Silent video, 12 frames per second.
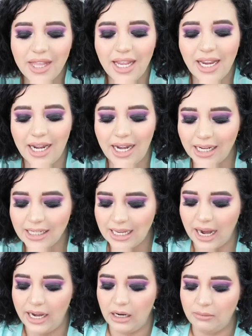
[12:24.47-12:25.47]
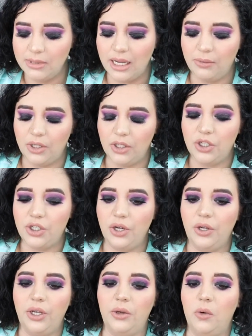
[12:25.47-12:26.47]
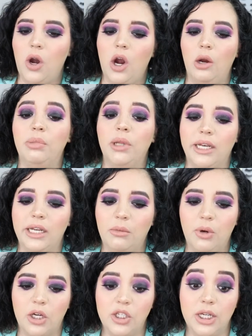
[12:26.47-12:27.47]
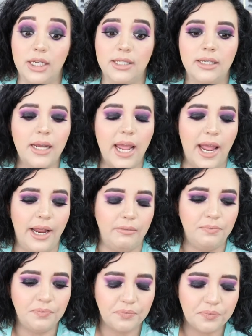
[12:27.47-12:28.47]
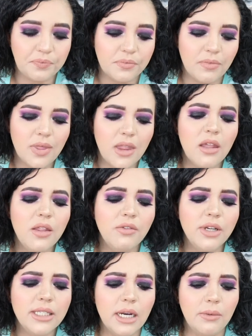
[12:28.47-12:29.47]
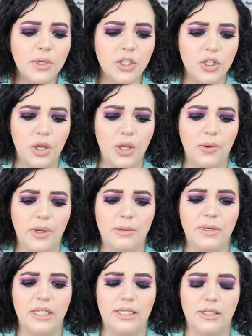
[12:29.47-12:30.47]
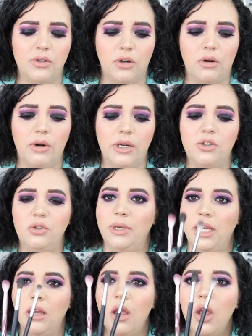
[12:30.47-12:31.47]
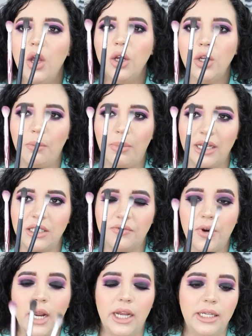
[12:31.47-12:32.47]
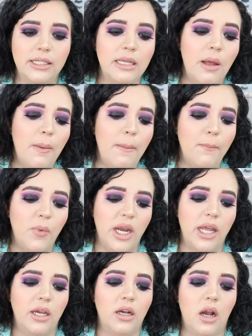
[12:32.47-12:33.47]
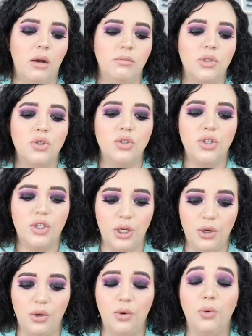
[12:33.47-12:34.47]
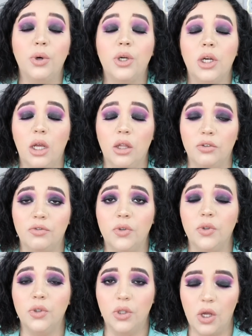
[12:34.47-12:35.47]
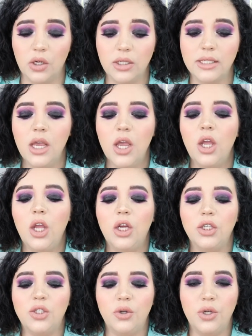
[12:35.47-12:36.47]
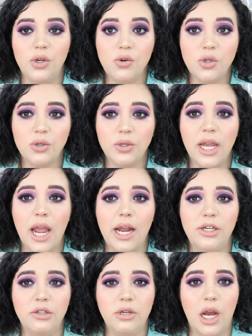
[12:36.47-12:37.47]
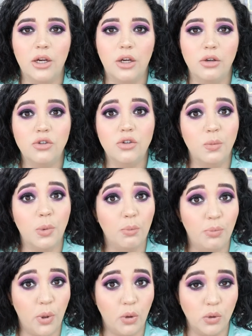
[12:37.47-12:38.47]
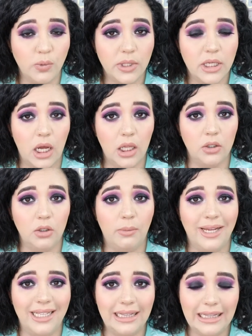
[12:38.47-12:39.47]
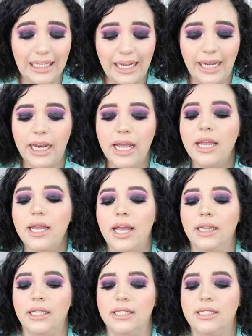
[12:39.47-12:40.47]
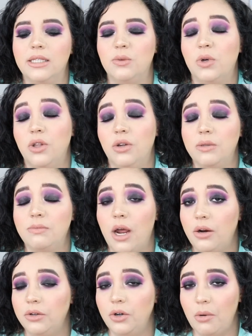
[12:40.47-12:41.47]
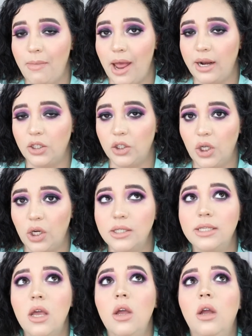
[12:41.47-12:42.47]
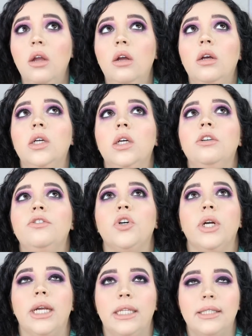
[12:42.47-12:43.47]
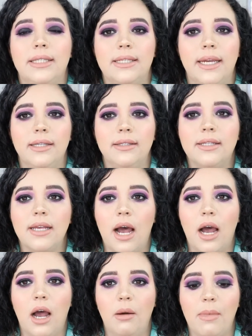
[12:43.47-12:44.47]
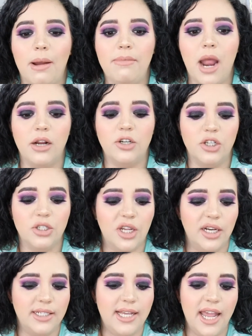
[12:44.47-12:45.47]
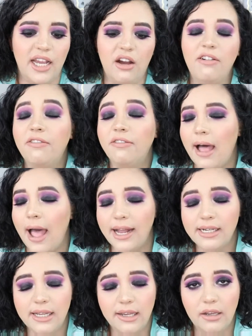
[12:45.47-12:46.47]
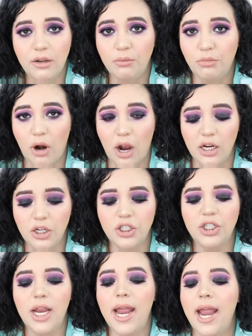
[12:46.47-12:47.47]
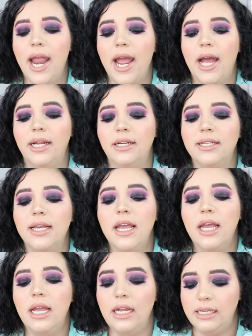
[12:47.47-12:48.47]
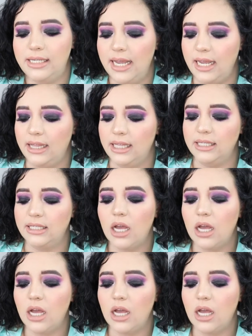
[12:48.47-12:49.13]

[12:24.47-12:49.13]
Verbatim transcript: The next items I want to show you are blending brushes and the reason I want to show you is because these are going to be your best friends when it comes to colorful looks. So usually I do not go super bold with color on my lid unless it's one of those monochromatic looks. For instance, um, I'm not just going to take a flat brush and take this